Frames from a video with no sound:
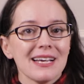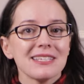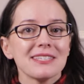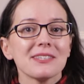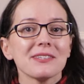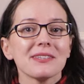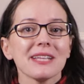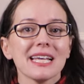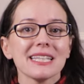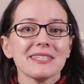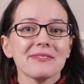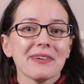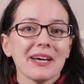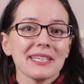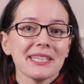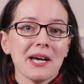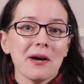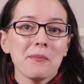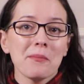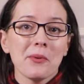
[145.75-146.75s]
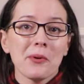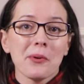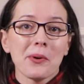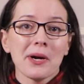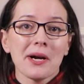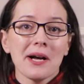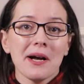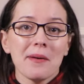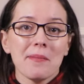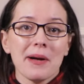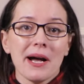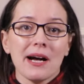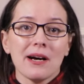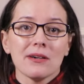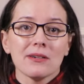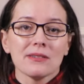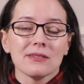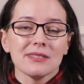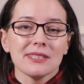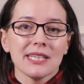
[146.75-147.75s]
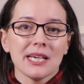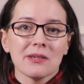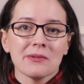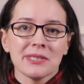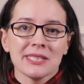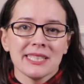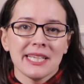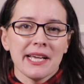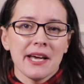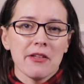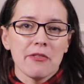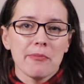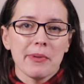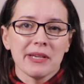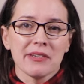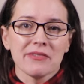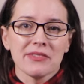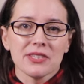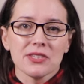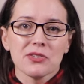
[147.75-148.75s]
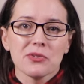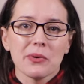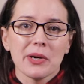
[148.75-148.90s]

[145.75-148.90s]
So let's find out more about, see, I don't want to say health benefits